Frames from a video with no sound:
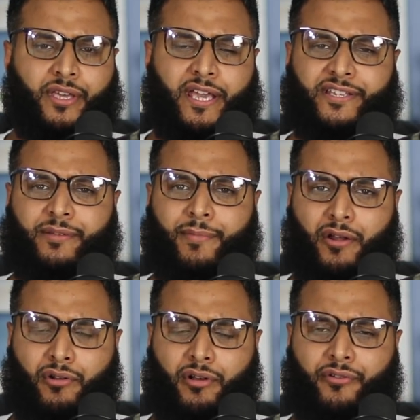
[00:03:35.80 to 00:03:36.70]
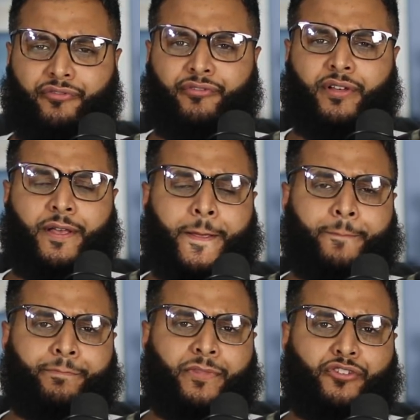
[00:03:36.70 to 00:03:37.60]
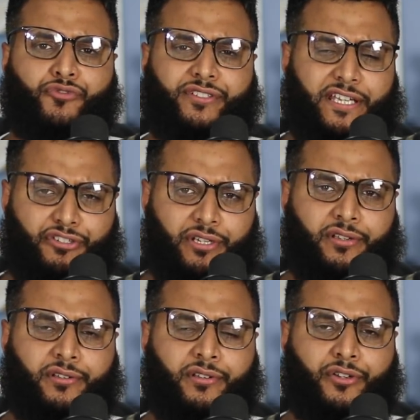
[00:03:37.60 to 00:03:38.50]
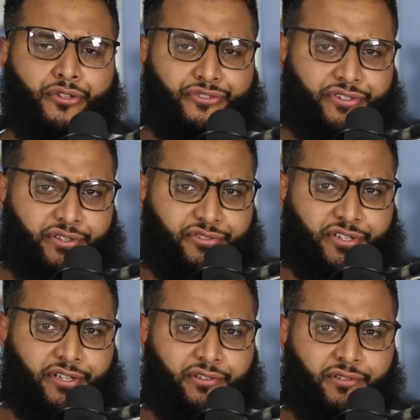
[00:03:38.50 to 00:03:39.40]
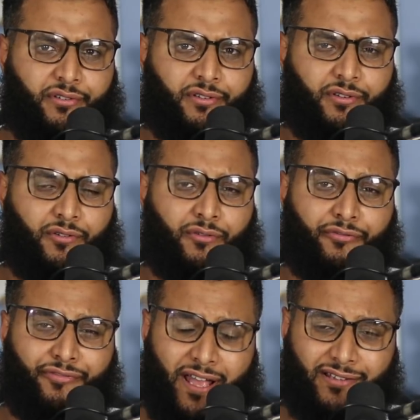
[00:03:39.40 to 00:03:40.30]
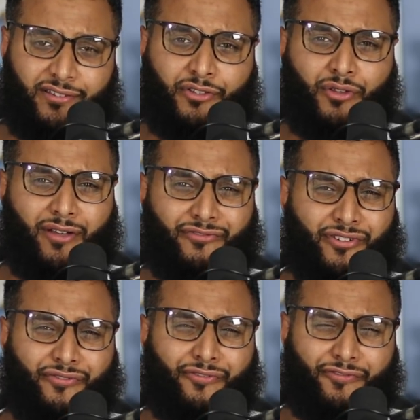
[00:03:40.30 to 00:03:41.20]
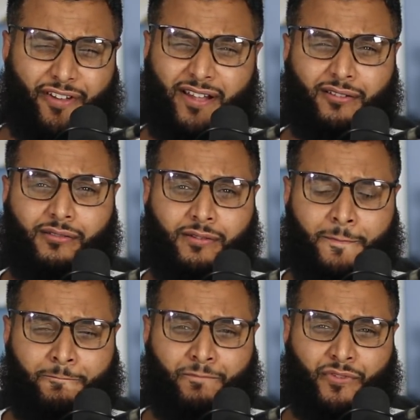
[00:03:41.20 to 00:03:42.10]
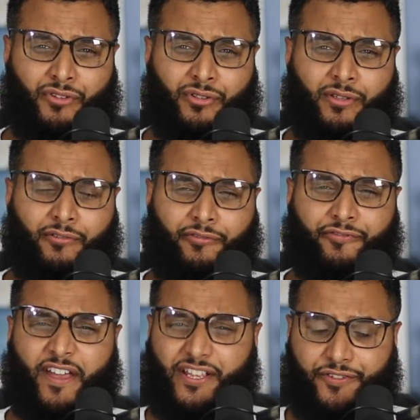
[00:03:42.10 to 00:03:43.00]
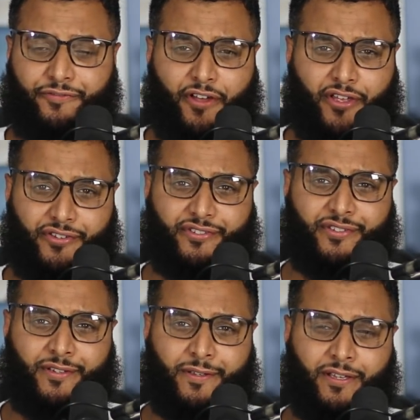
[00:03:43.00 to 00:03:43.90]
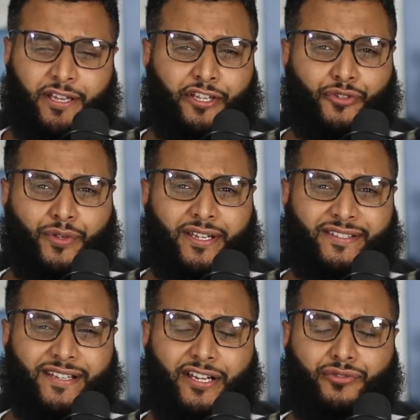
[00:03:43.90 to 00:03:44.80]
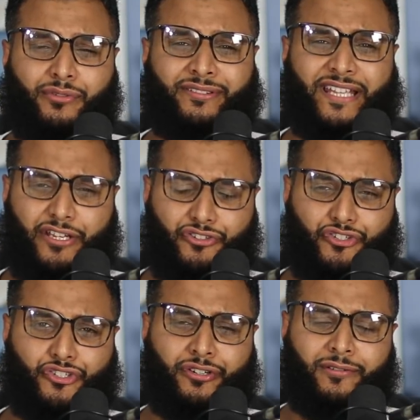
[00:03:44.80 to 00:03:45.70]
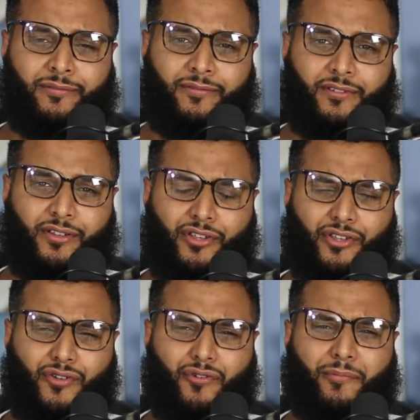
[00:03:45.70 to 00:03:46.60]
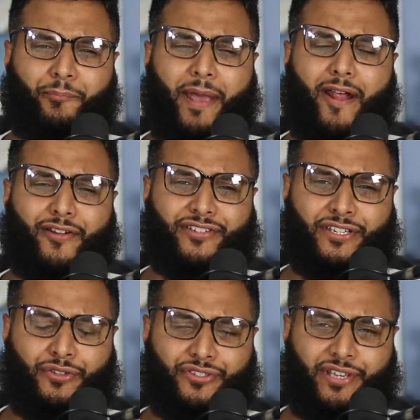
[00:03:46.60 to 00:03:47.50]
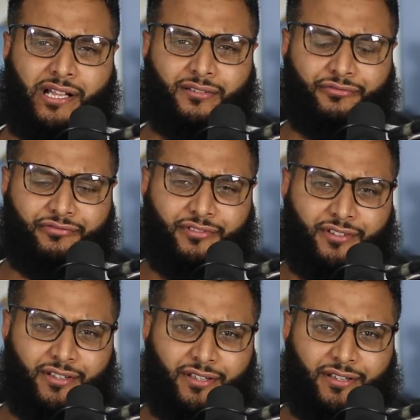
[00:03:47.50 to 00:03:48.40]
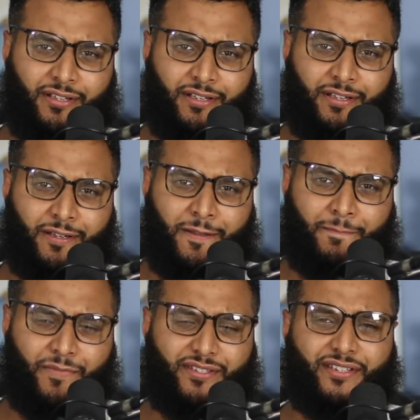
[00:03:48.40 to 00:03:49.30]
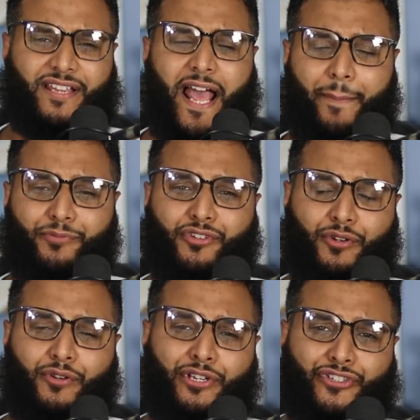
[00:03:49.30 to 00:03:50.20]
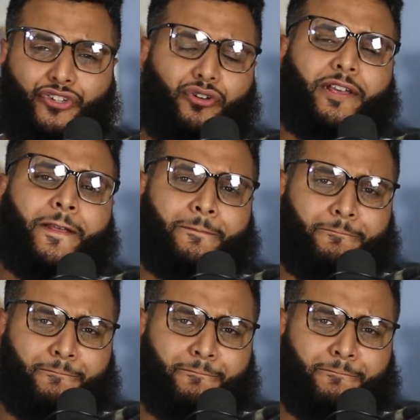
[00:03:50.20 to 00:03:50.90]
It is a matter of strategic consistency. In fact, you have just fell face first into an intellectual ditch. You're embarrassing yourself. This is absolutely shocking.